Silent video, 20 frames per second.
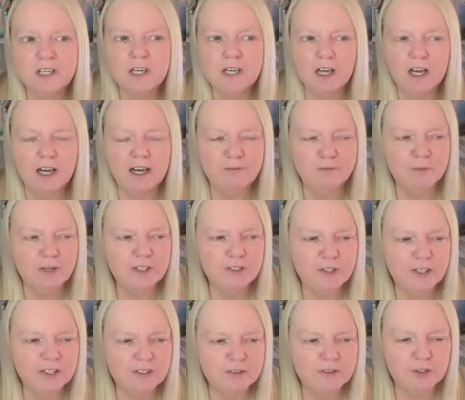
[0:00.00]
I have my
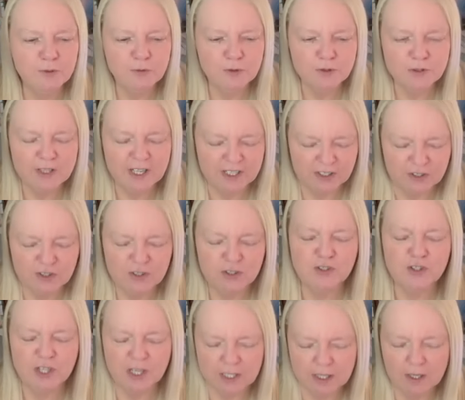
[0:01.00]
ne new next
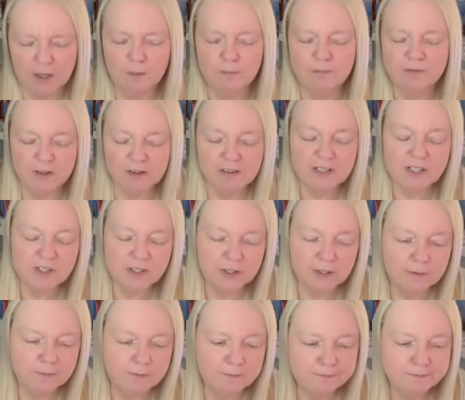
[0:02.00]
checkup very soon.